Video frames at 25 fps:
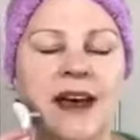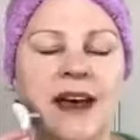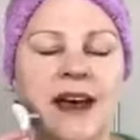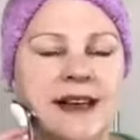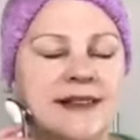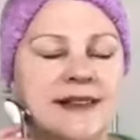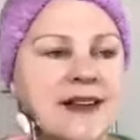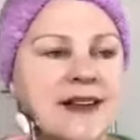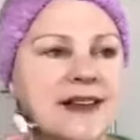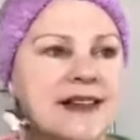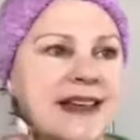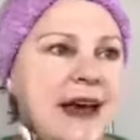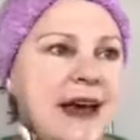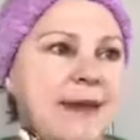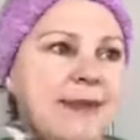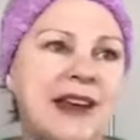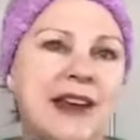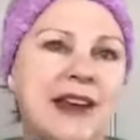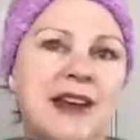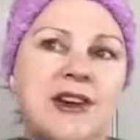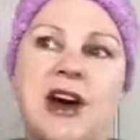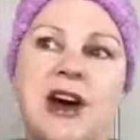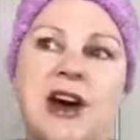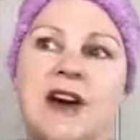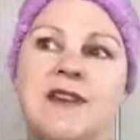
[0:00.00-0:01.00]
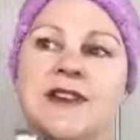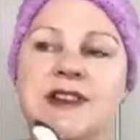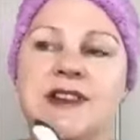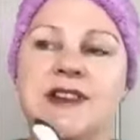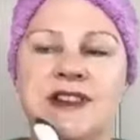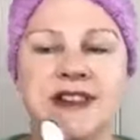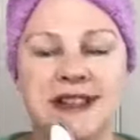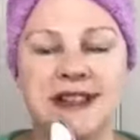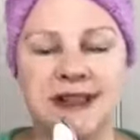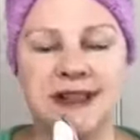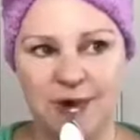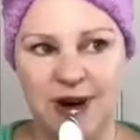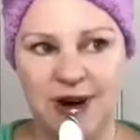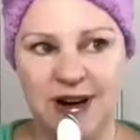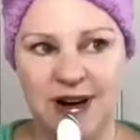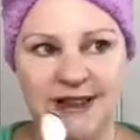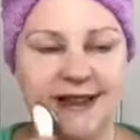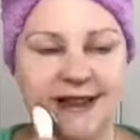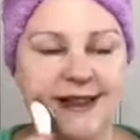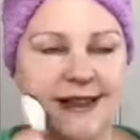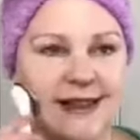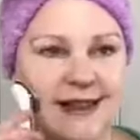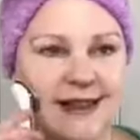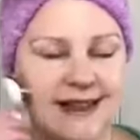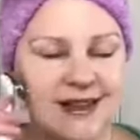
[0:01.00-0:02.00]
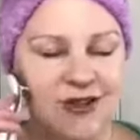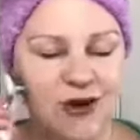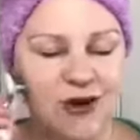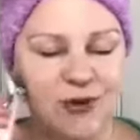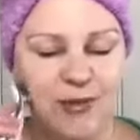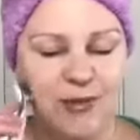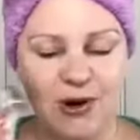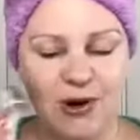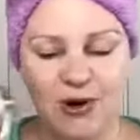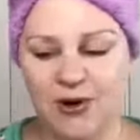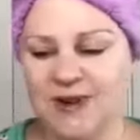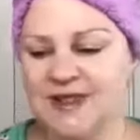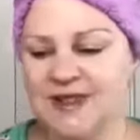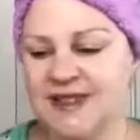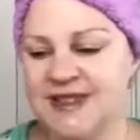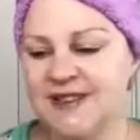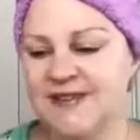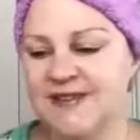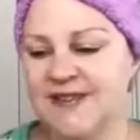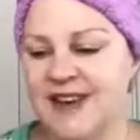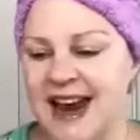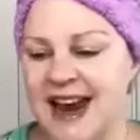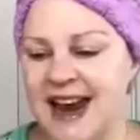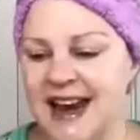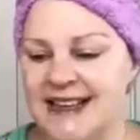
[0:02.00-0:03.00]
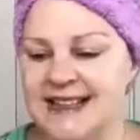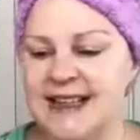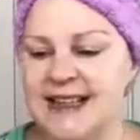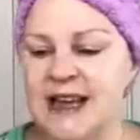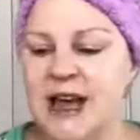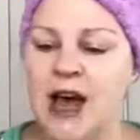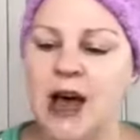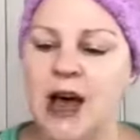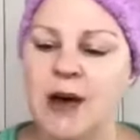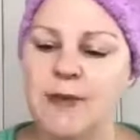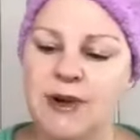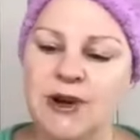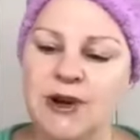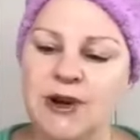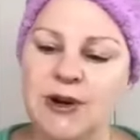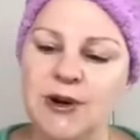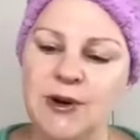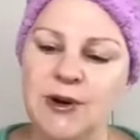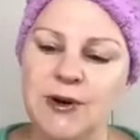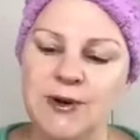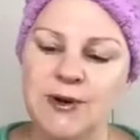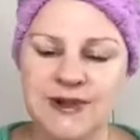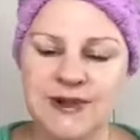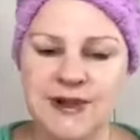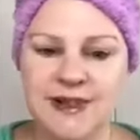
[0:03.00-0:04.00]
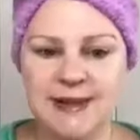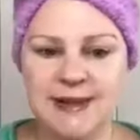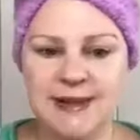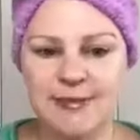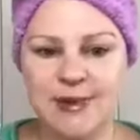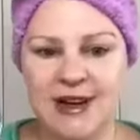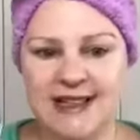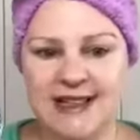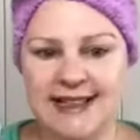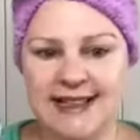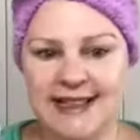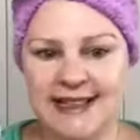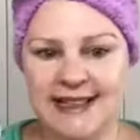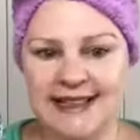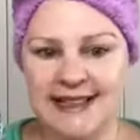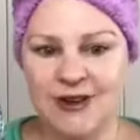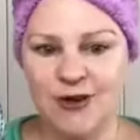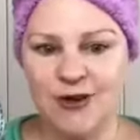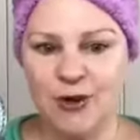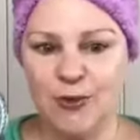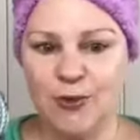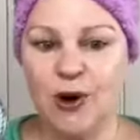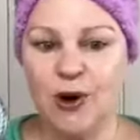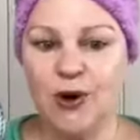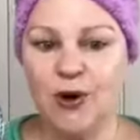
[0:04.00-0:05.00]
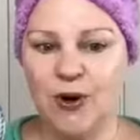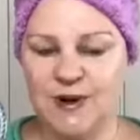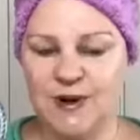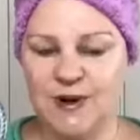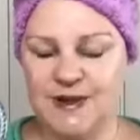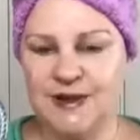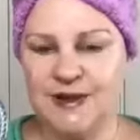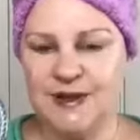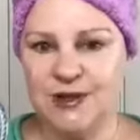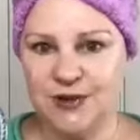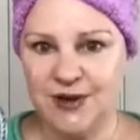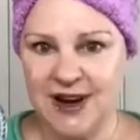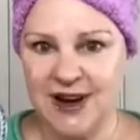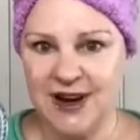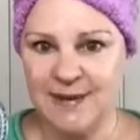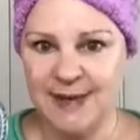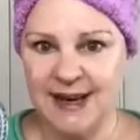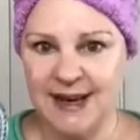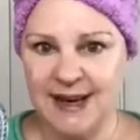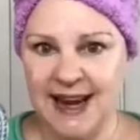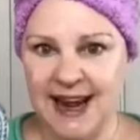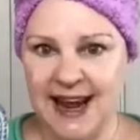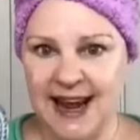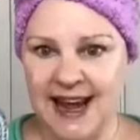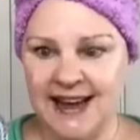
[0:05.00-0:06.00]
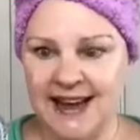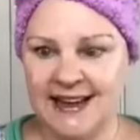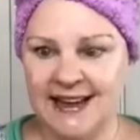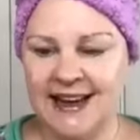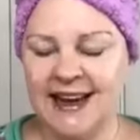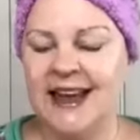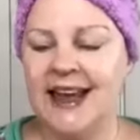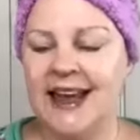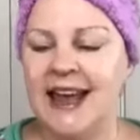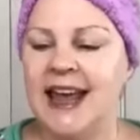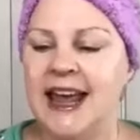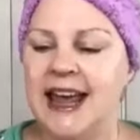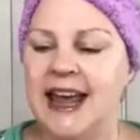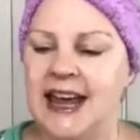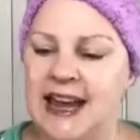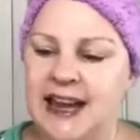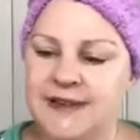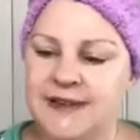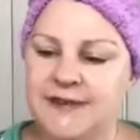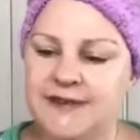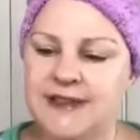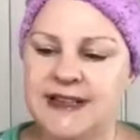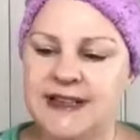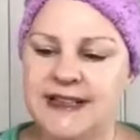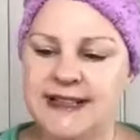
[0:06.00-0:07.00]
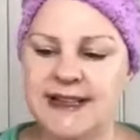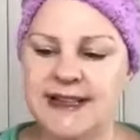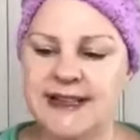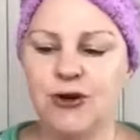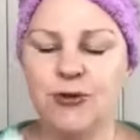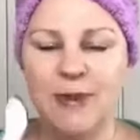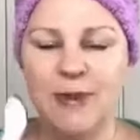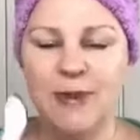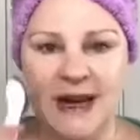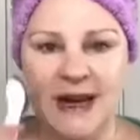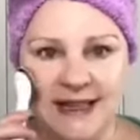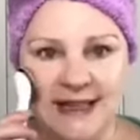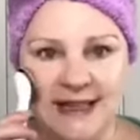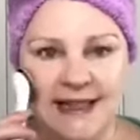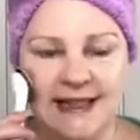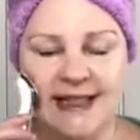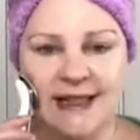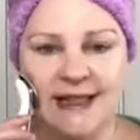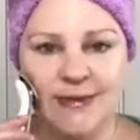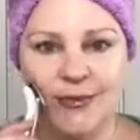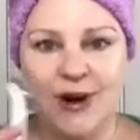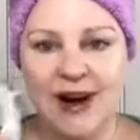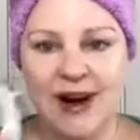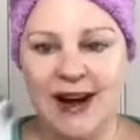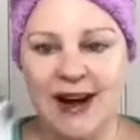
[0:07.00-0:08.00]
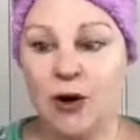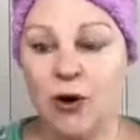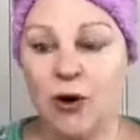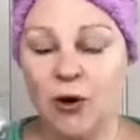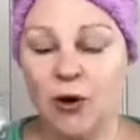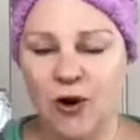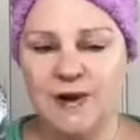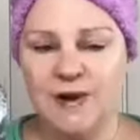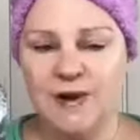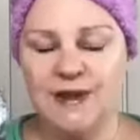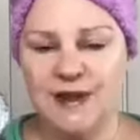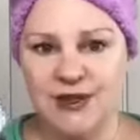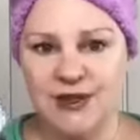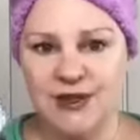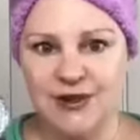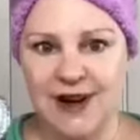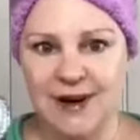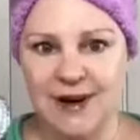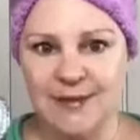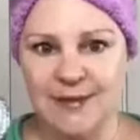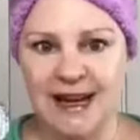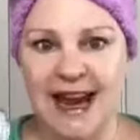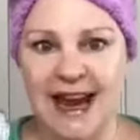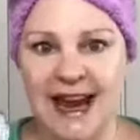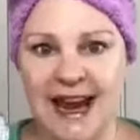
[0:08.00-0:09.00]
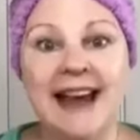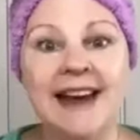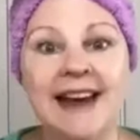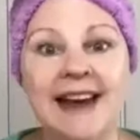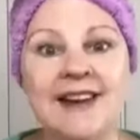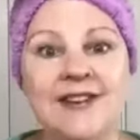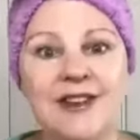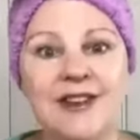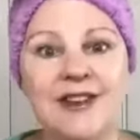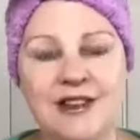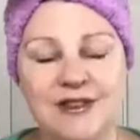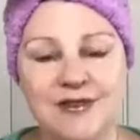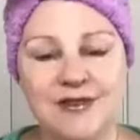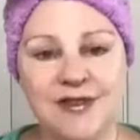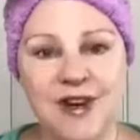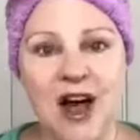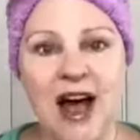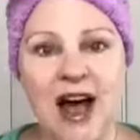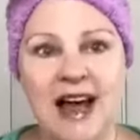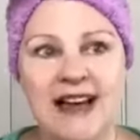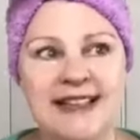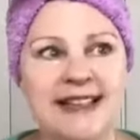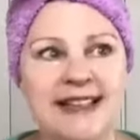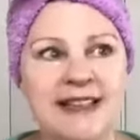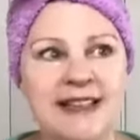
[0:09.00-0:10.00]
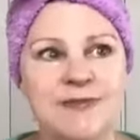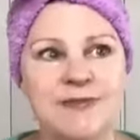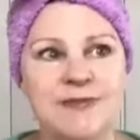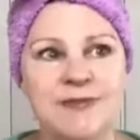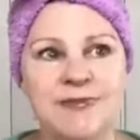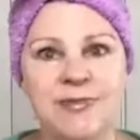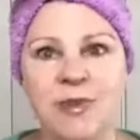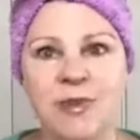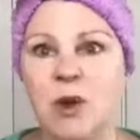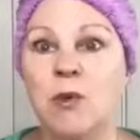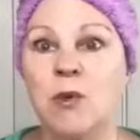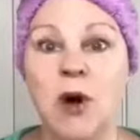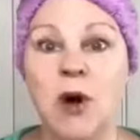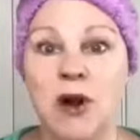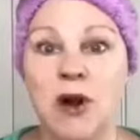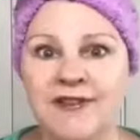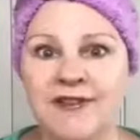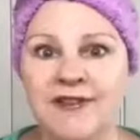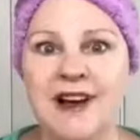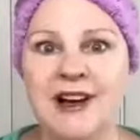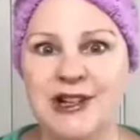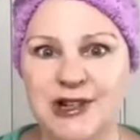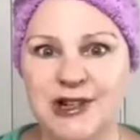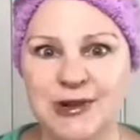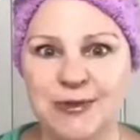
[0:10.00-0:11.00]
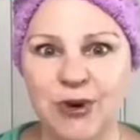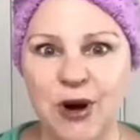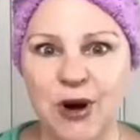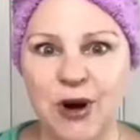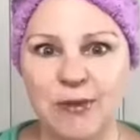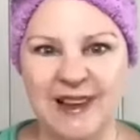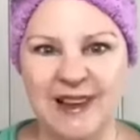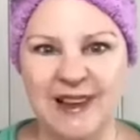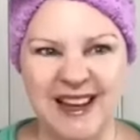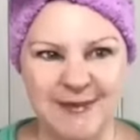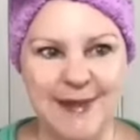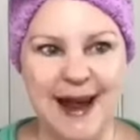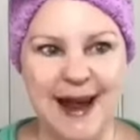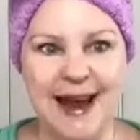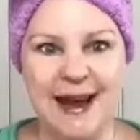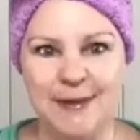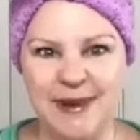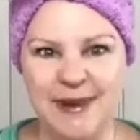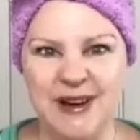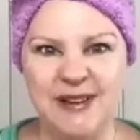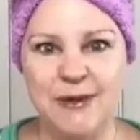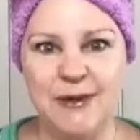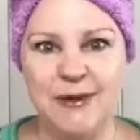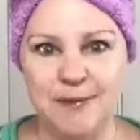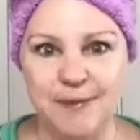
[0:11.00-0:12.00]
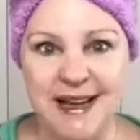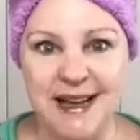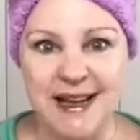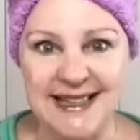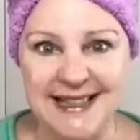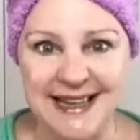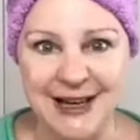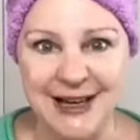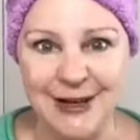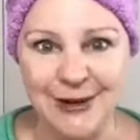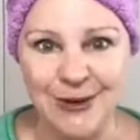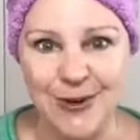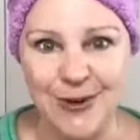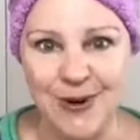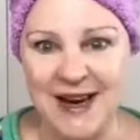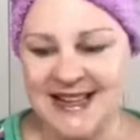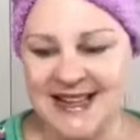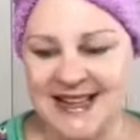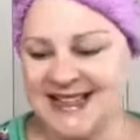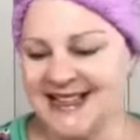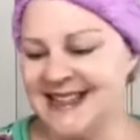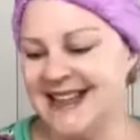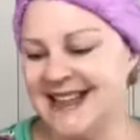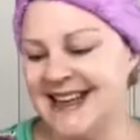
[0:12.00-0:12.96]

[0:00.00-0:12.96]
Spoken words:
So dabbing it over just spreads the serum across the face, but it also spreads the serum across the treatment head. If the serum isn't spread across the treatment head, the device won't function properly and make a bit of a buzzing noise.